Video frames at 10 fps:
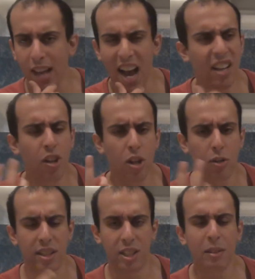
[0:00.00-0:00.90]
I don't
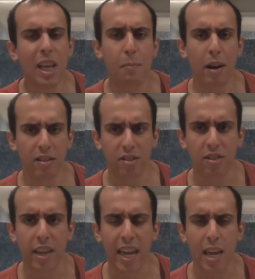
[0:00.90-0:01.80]
know, there's something about this
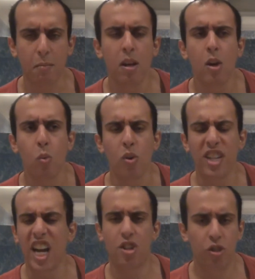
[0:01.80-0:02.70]
game which
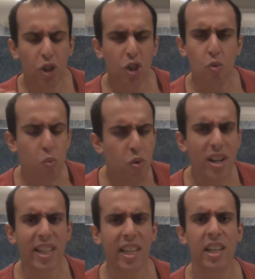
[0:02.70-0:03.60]
I don't
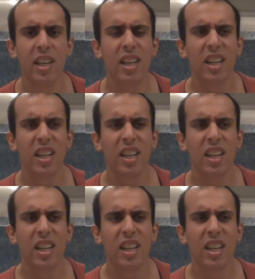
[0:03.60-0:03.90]
really